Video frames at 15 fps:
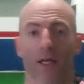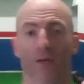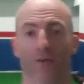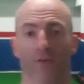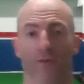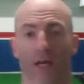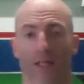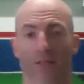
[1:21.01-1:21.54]
If
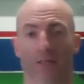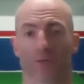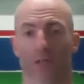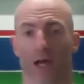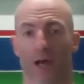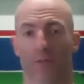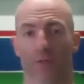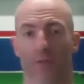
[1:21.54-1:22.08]
you've got some
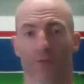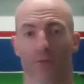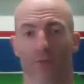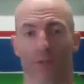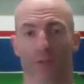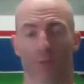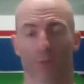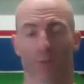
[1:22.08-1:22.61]
time and you
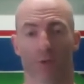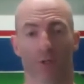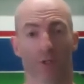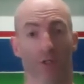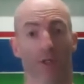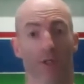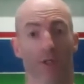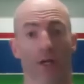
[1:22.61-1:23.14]
really want to
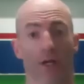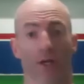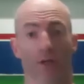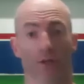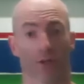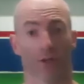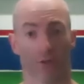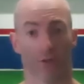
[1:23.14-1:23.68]
push it,
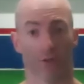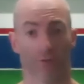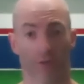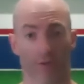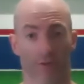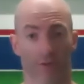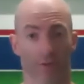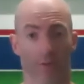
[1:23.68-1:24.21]
you can do
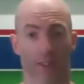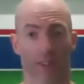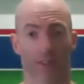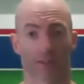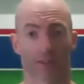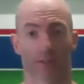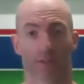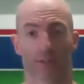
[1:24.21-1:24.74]
50
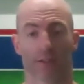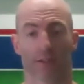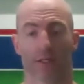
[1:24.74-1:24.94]
minutes.